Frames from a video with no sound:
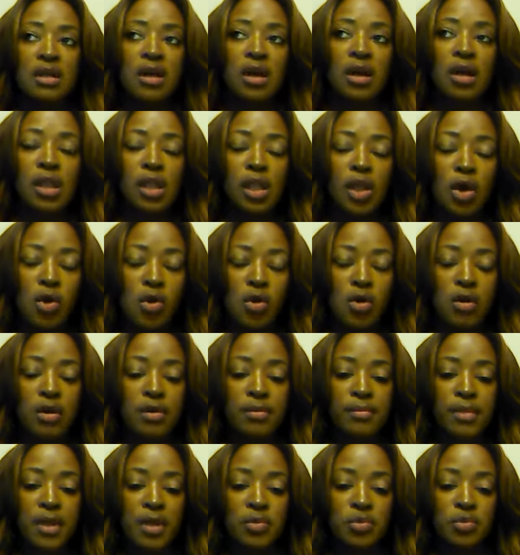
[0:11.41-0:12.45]

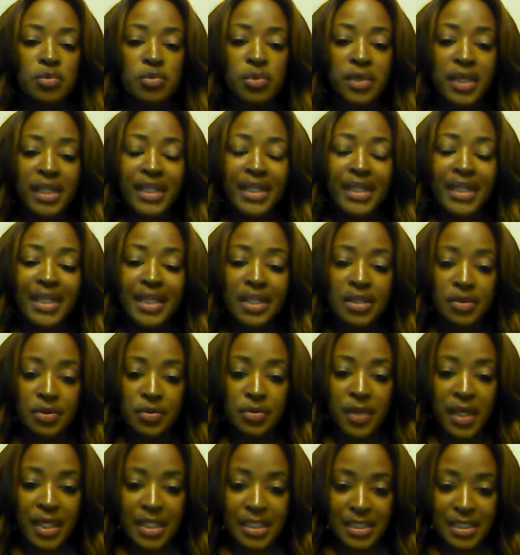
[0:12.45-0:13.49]
alarm
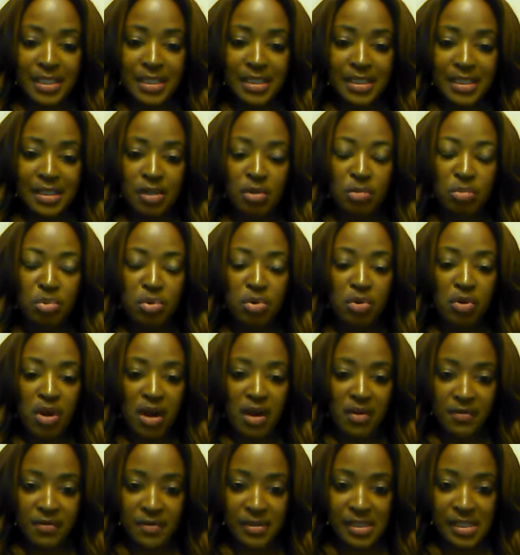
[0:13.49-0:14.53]
reiterated
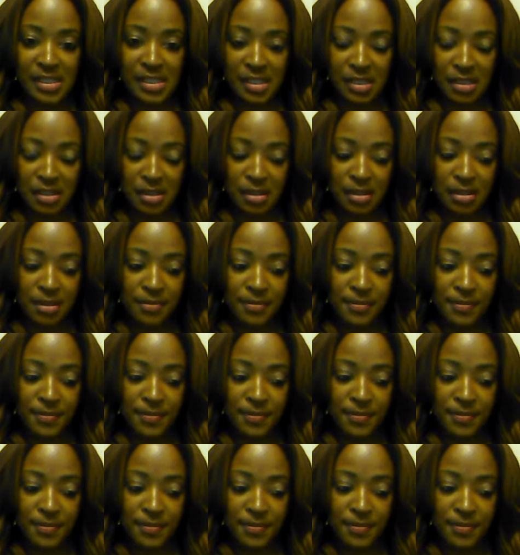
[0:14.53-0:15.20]
prophecy.